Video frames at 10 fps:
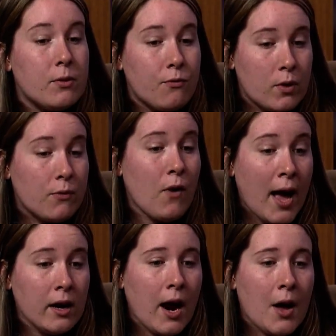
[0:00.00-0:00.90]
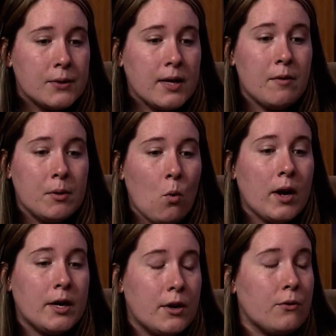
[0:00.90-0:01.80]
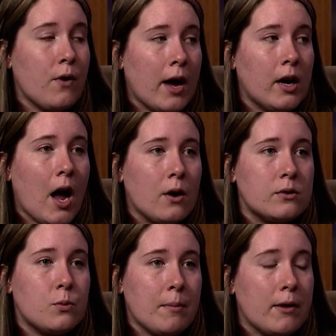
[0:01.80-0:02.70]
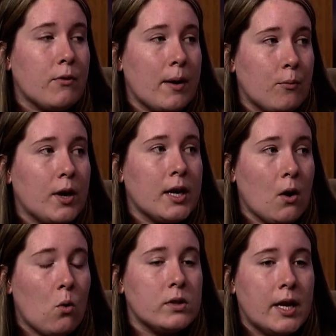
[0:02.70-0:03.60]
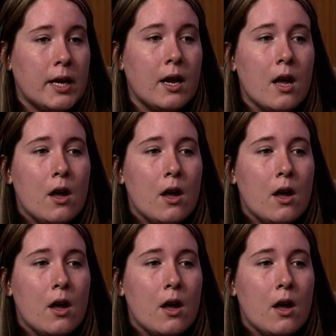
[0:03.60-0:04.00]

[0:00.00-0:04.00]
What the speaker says: With Firehouse, I've been wanting to do Firehouse with my friend Brittany Holden